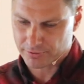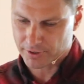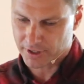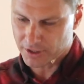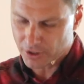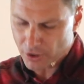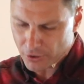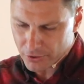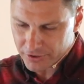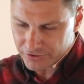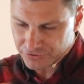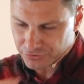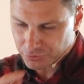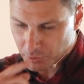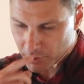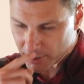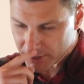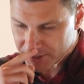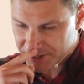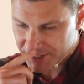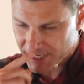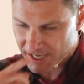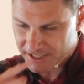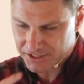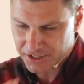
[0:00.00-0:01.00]
Notice what it
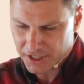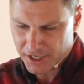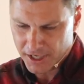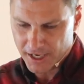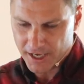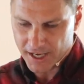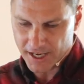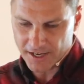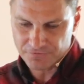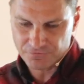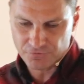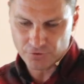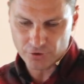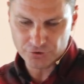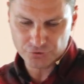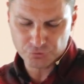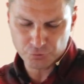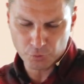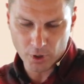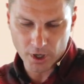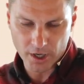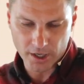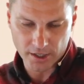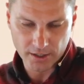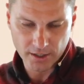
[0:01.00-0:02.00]
says in verse
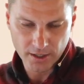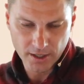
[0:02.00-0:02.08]
1.